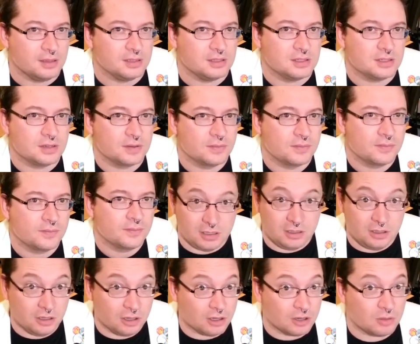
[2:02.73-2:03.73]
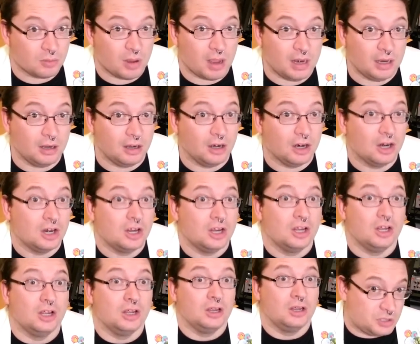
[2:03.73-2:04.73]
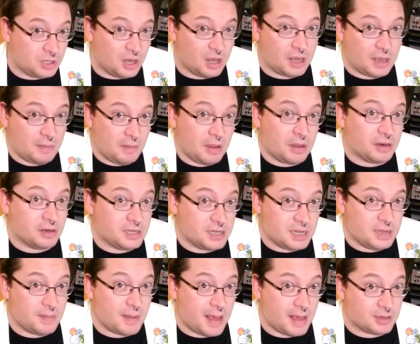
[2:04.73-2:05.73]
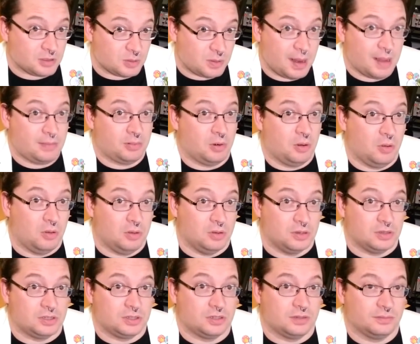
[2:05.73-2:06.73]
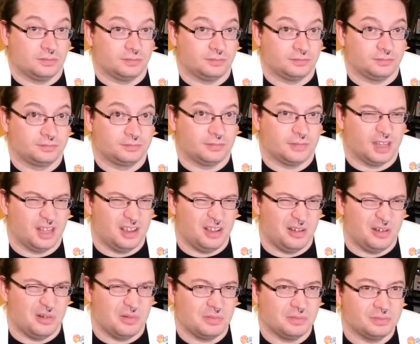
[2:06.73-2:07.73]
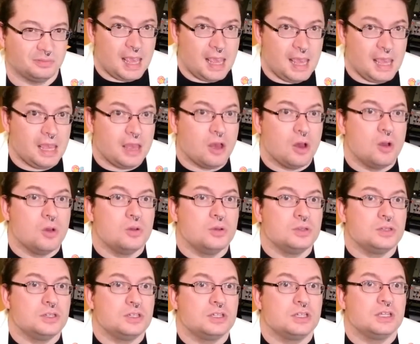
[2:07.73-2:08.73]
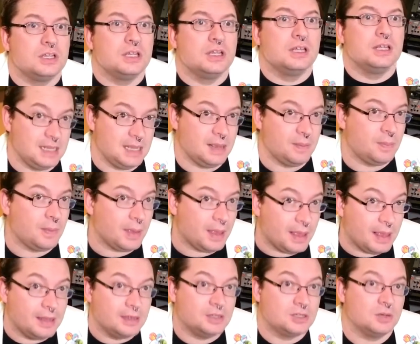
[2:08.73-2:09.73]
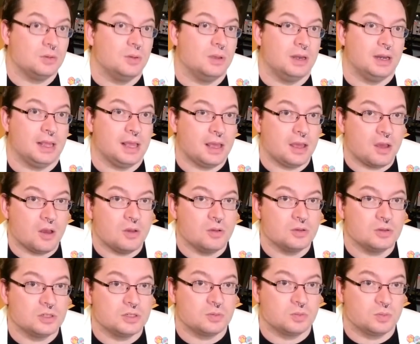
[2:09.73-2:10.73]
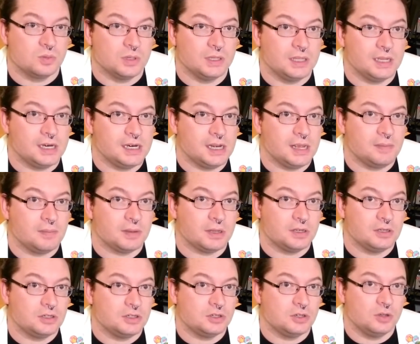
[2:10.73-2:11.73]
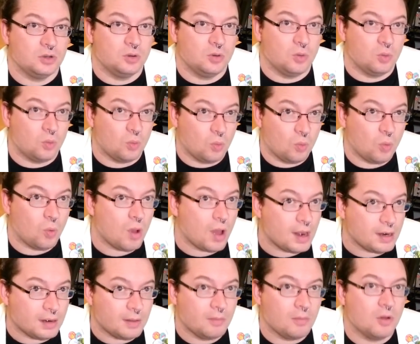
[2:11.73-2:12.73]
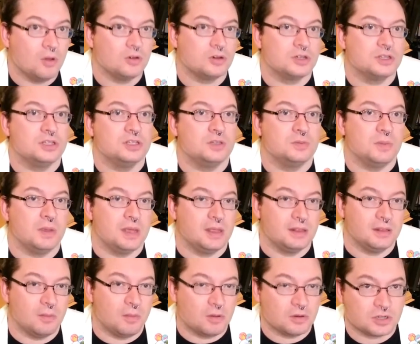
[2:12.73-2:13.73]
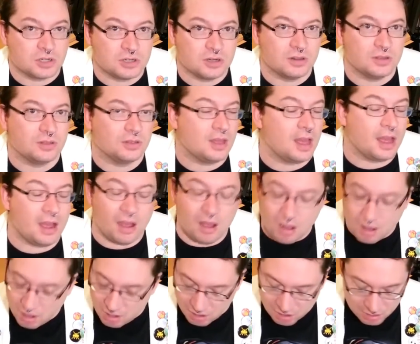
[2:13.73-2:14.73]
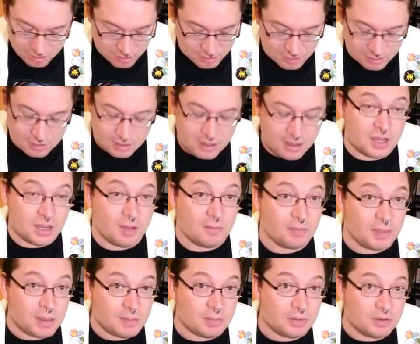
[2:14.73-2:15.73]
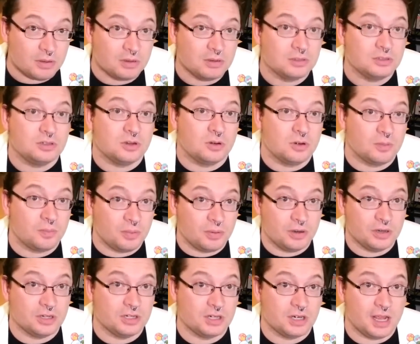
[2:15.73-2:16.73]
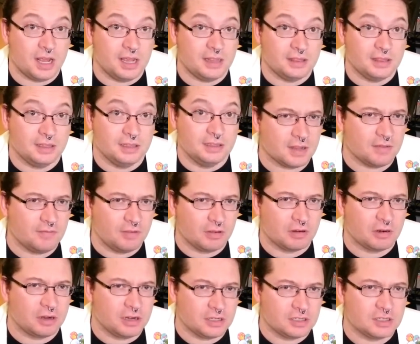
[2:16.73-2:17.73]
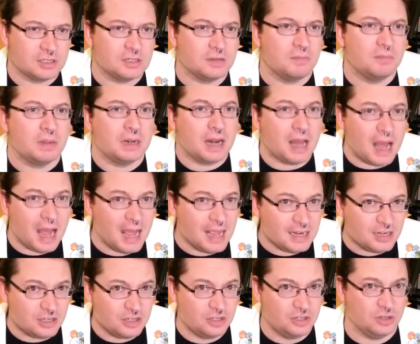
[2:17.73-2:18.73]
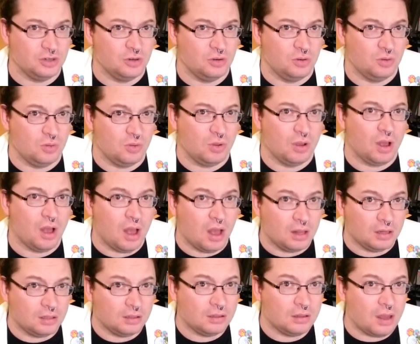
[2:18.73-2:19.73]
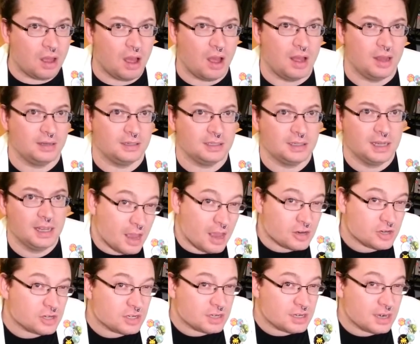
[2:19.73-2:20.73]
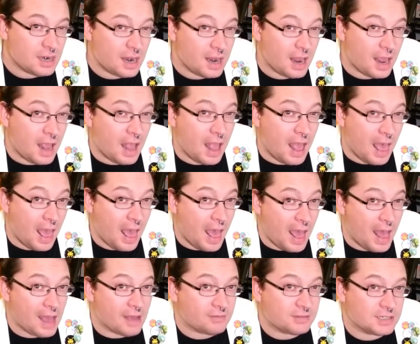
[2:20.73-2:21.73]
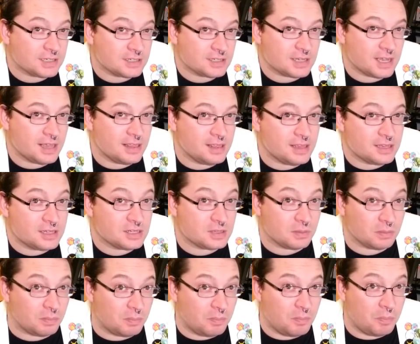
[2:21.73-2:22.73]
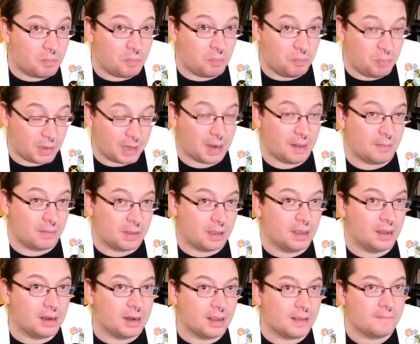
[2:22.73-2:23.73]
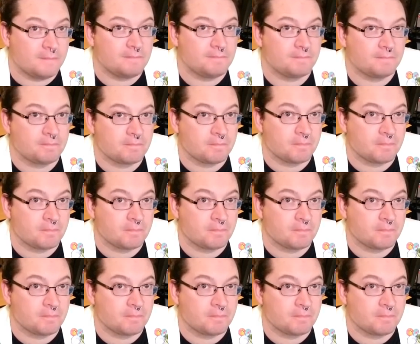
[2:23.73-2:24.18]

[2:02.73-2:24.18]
uns. But Nerd Writer, talk about your deep ass rabbit holes. You he goes deep into it. He goes really deep into what emotions mean, emotional, like, oh, some people don't appreciate this level of criticism, but I do a lot. I shouldn't have to say this, but I'm gonna.